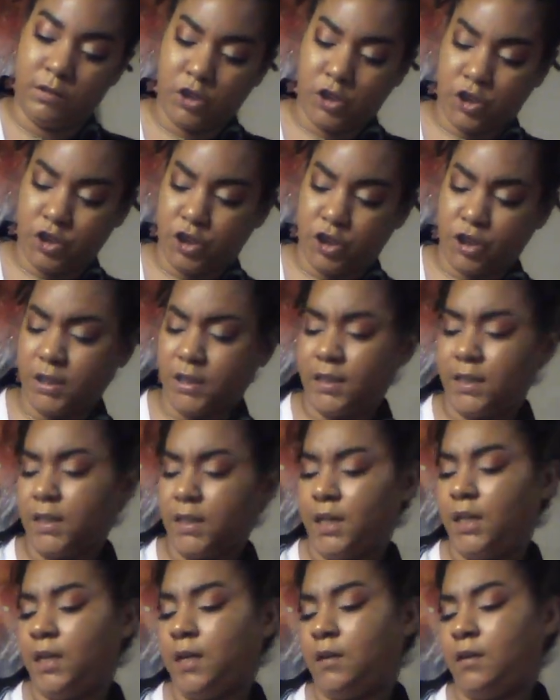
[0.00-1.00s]

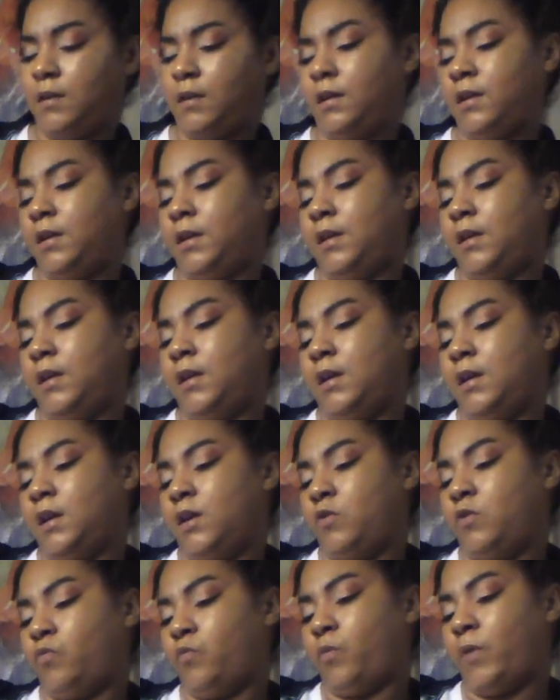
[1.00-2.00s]
chili
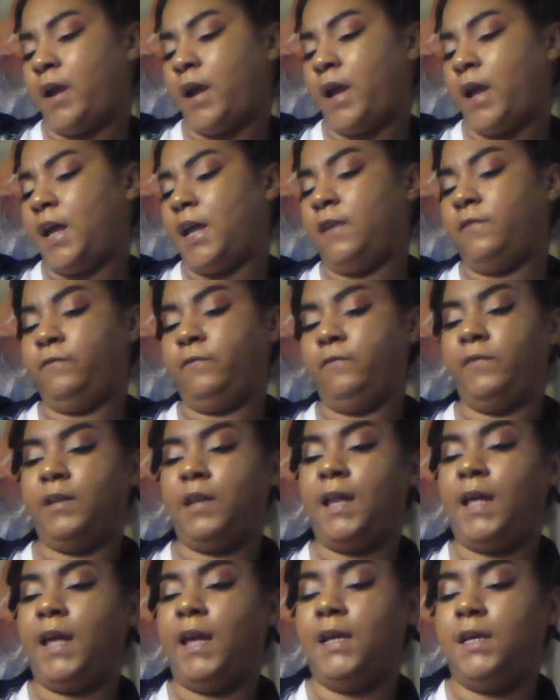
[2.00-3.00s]
red
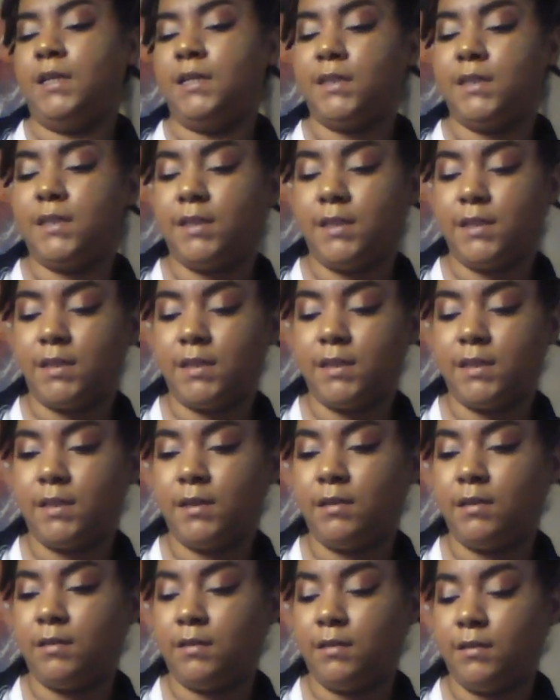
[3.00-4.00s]
flakes.
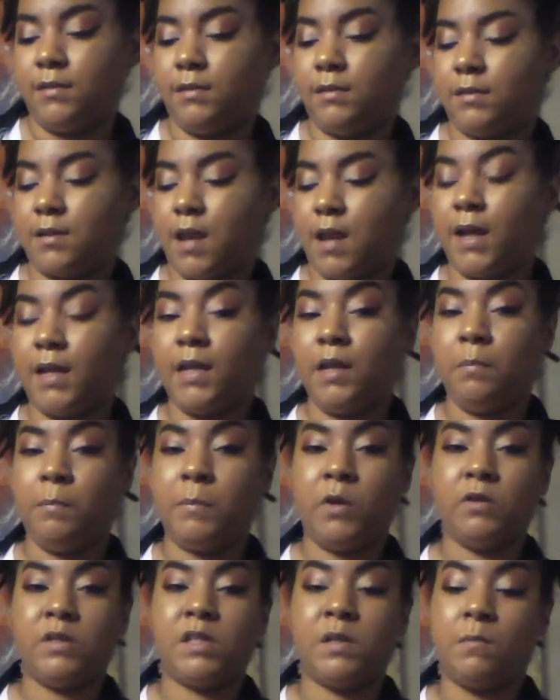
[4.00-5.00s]
I get
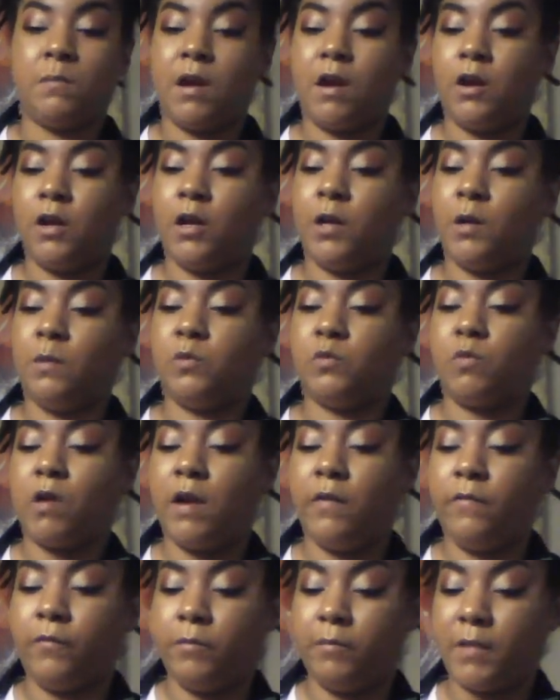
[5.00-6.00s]
most of my herbs
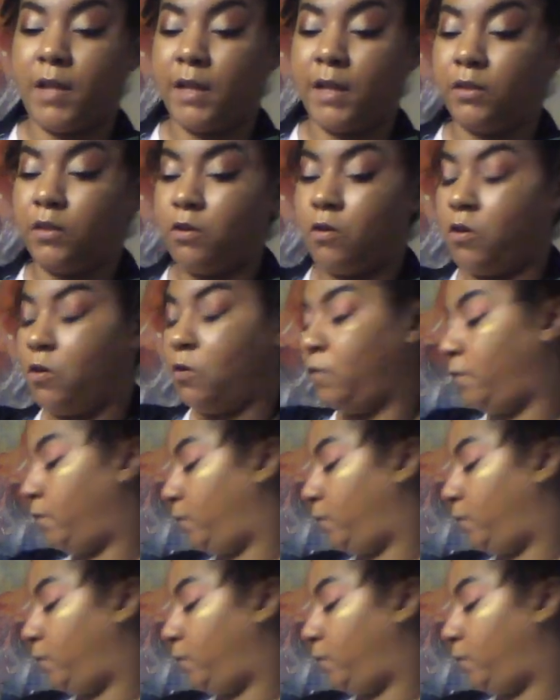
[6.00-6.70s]
right from like the Whole